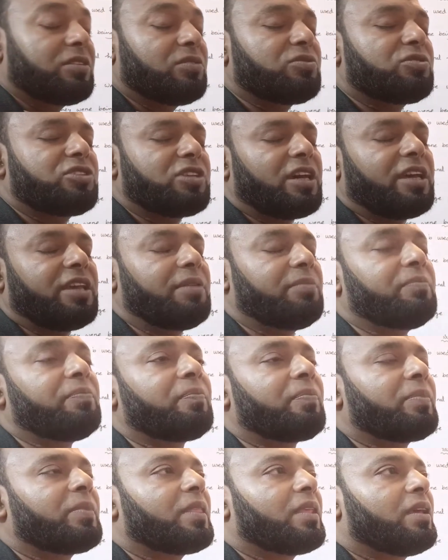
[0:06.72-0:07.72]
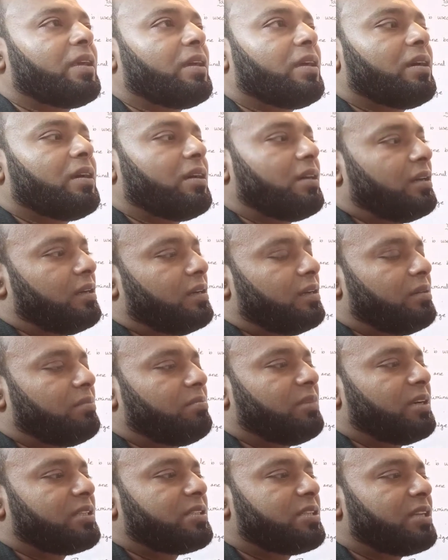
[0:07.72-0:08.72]
your time.
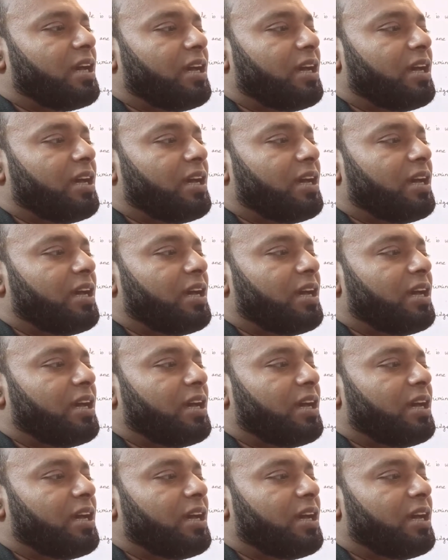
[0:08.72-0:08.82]
But